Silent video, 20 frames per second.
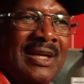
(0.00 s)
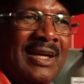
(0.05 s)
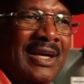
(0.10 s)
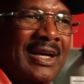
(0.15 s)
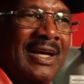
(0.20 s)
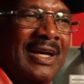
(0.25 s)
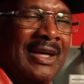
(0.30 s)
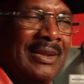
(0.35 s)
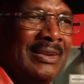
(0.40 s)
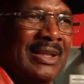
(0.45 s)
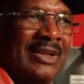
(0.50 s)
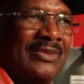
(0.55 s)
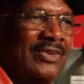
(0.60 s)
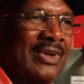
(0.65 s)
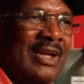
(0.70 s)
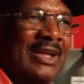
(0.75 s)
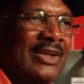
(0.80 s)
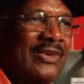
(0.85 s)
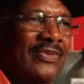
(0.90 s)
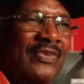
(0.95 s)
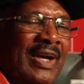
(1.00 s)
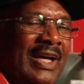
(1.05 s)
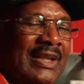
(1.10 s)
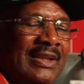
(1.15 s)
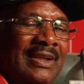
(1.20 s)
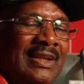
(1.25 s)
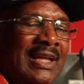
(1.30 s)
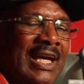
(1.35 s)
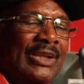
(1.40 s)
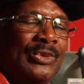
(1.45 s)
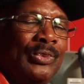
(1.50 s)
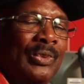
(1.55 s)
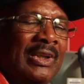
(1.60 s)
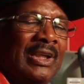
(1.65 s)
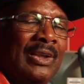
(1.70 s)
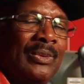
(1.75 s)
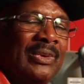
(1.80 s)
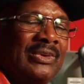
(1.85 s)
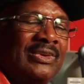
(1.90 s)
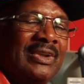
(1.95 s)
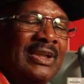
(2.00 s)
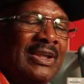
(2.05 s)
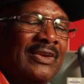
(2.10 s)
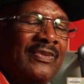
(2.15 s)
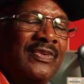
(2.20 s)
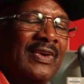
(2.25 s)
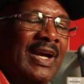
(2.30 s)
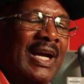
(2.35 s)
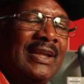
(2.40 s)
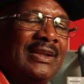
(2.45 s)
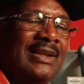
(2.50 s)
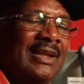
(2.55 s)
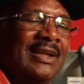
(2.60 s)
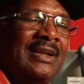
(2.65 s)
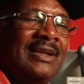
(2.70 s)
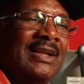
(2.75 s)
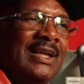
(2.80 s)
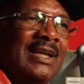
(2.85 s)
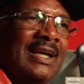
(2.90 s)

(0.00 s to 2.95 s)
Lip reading: on a Friday night when I was on a Friday,